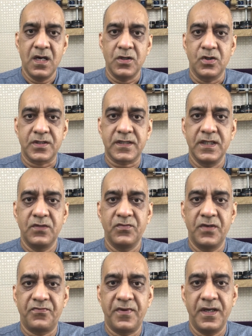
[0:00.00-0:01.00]
your skin
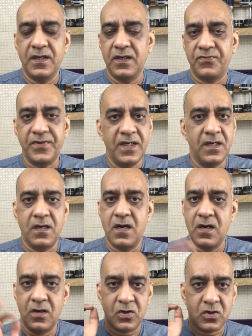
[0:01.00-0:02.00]
will
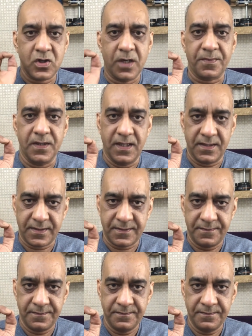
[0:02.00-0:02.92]
feel top class.